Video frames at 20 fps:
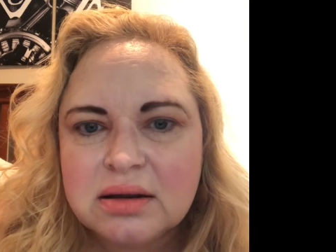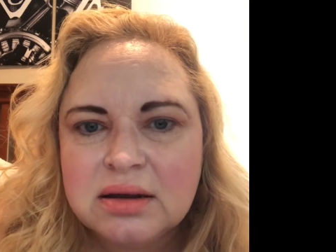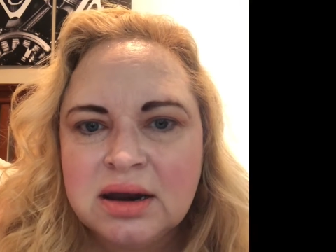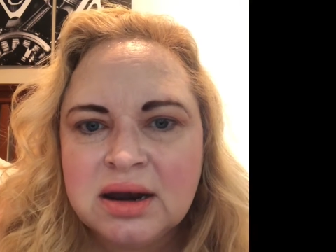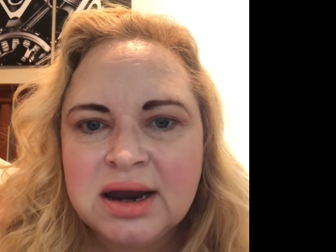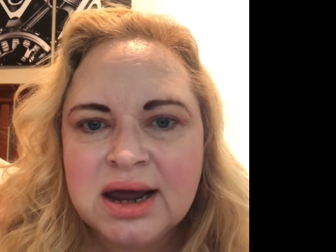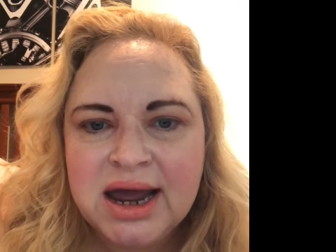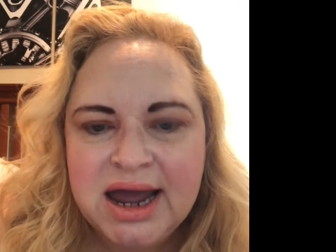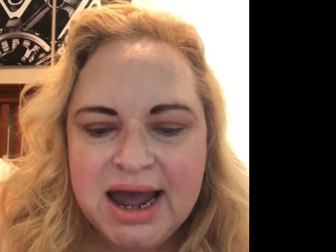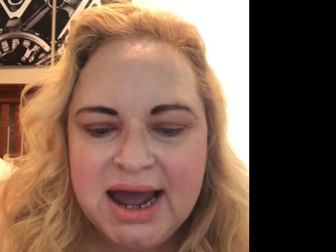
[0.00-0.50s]

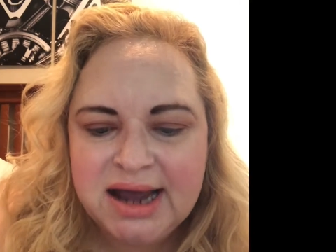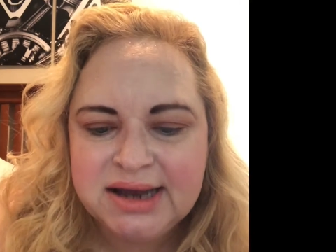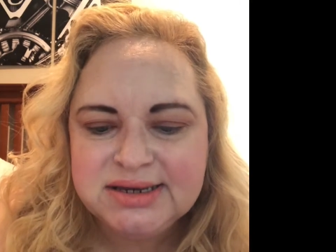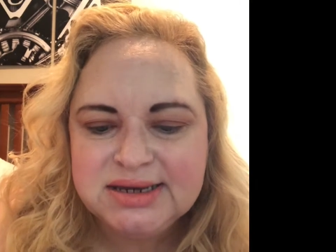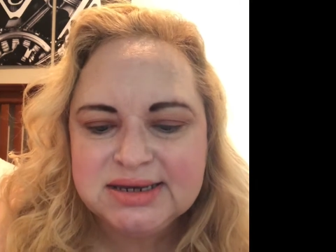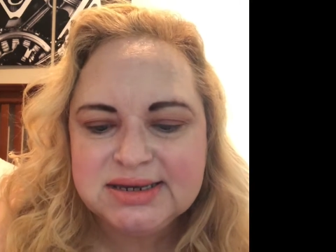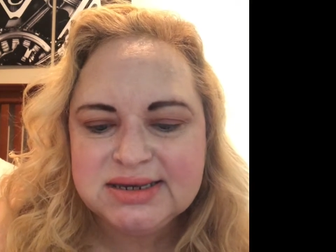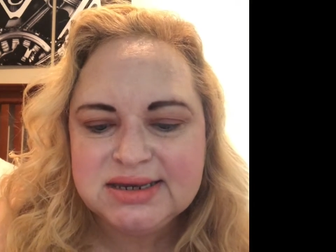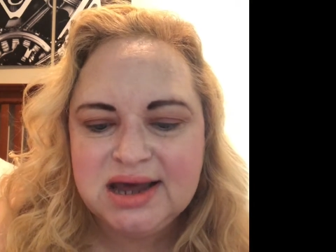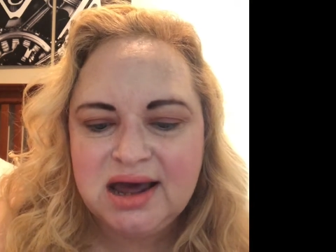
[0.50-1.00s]
And I hate
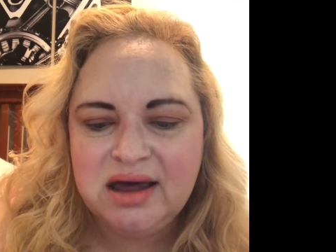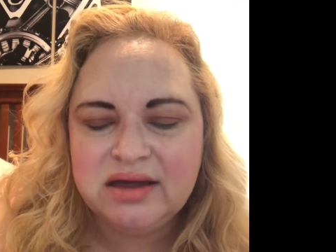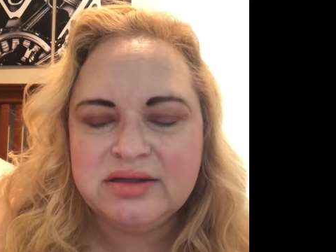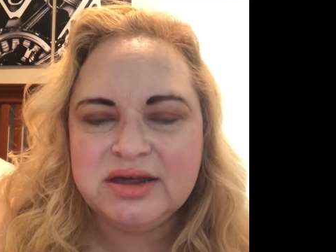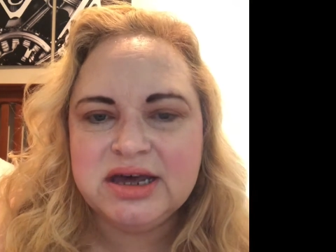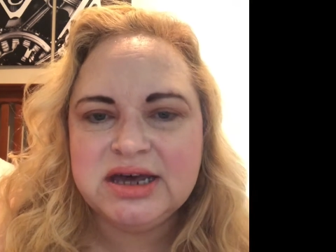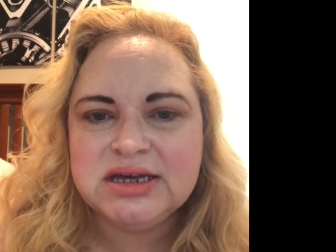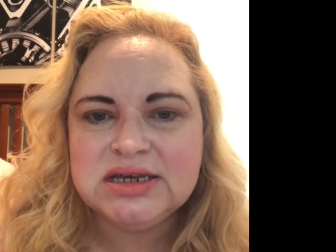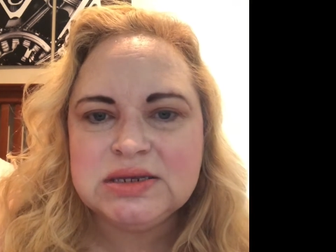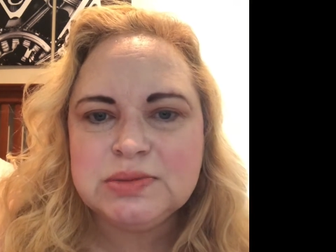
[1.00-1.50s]
to say
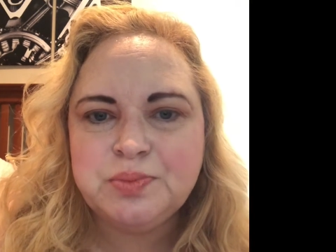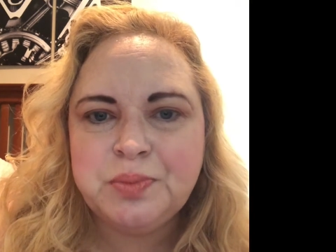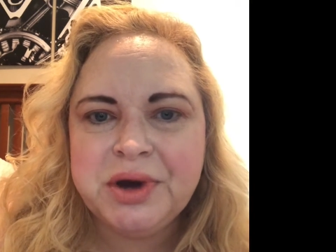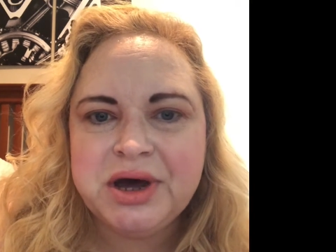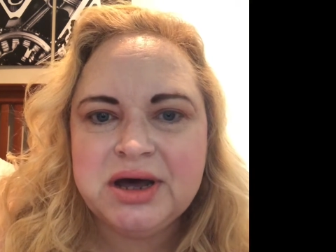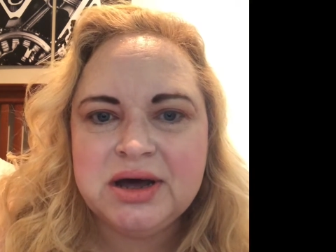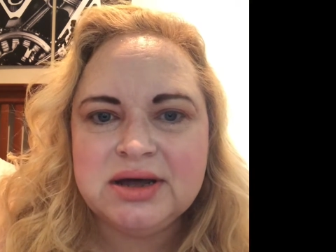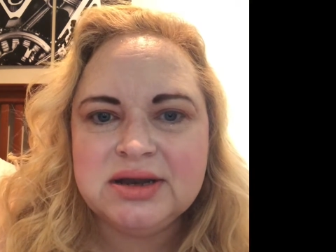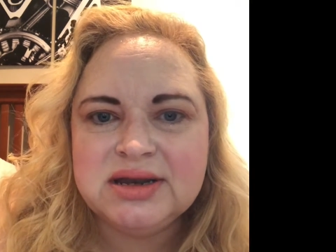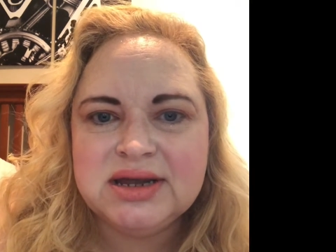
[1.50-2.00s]
this,
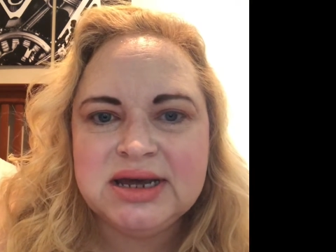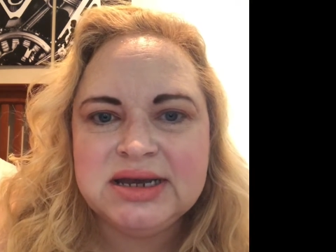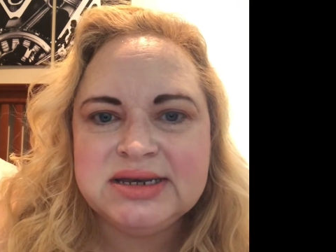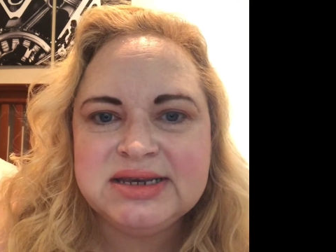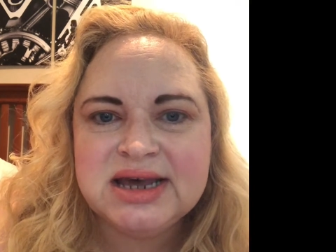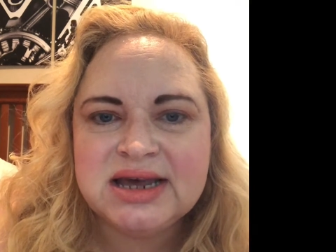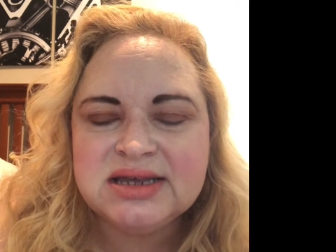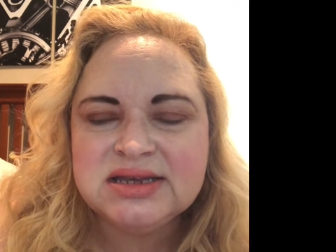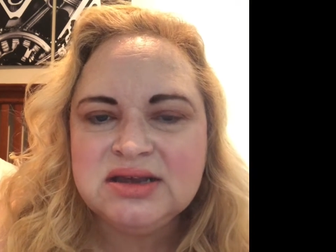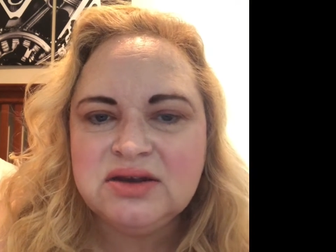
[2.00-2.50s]
but it
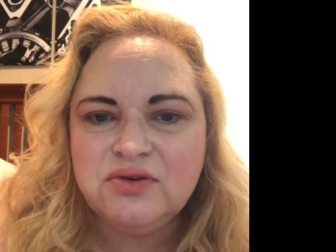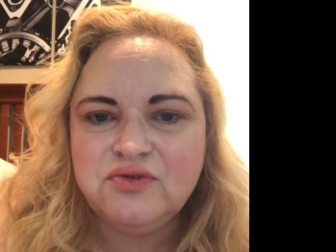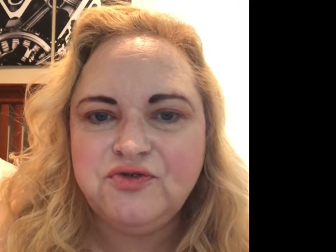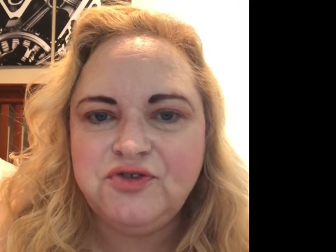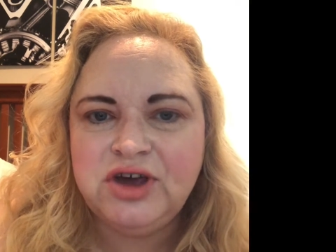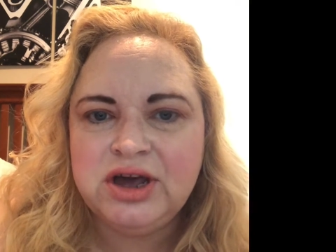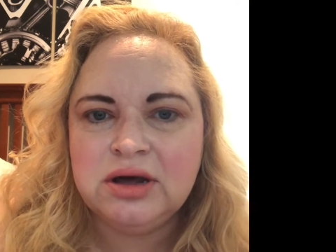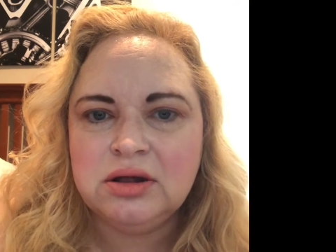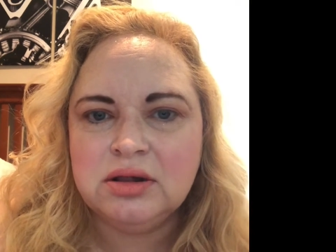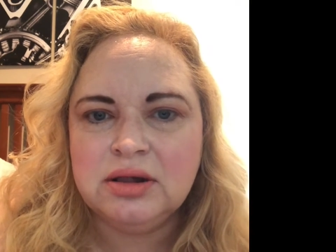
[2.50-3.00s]
doesn't
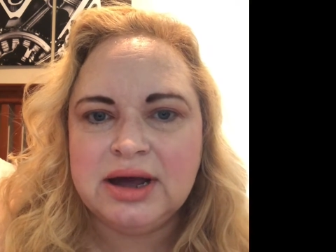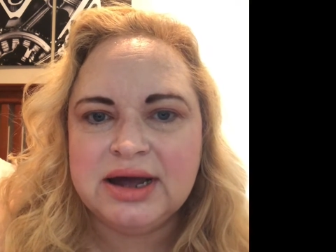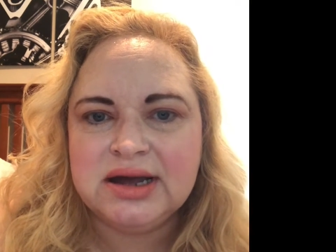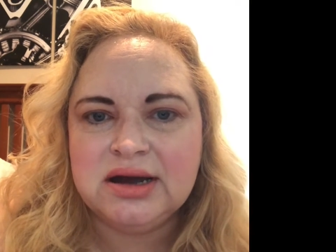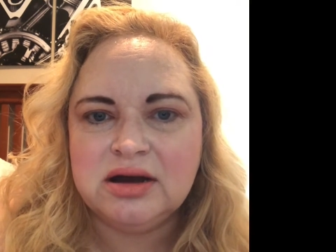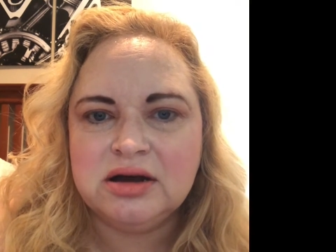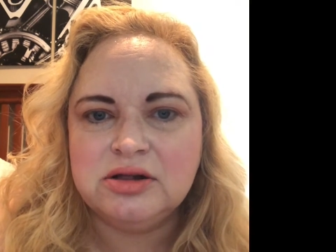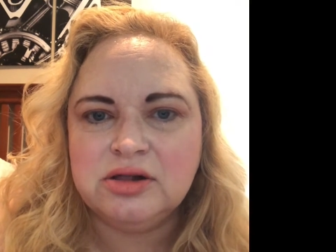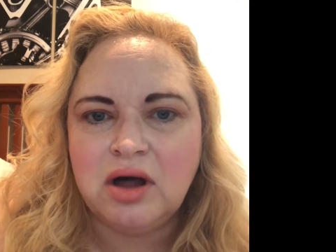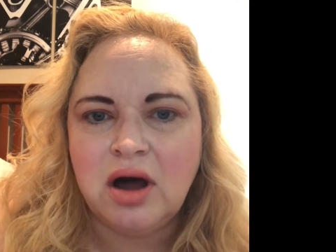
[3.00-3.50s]
feel
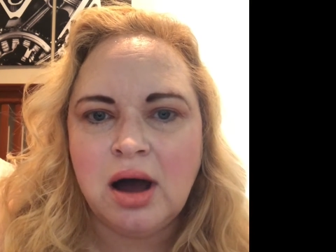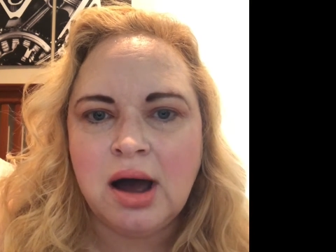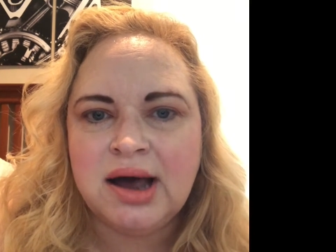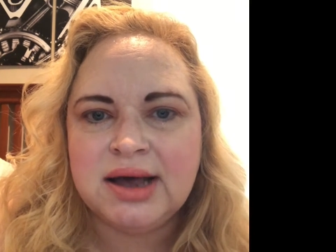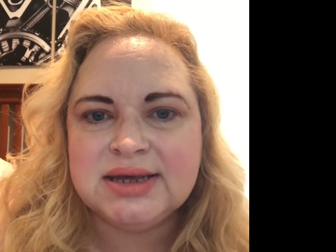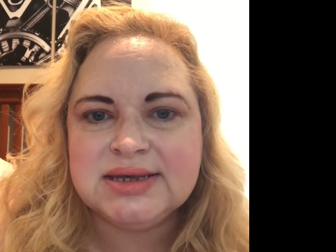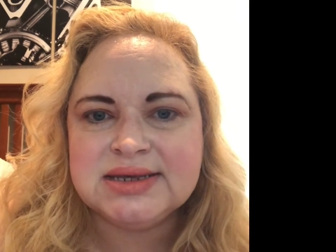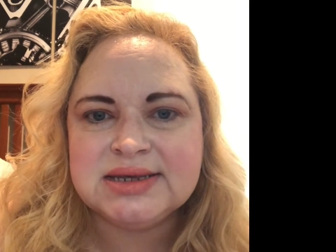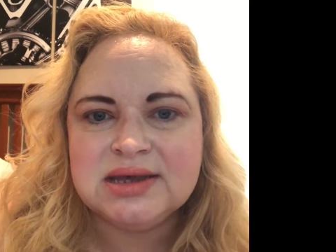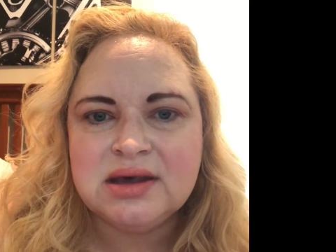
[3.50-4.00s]
like a
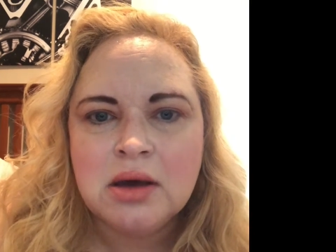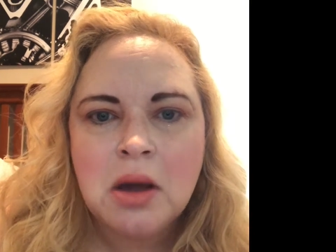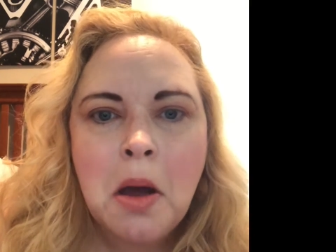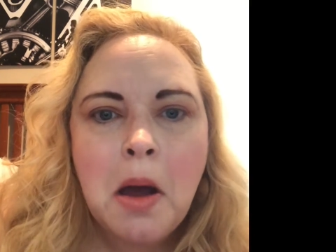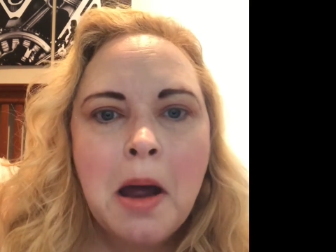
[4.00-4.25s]
gloss.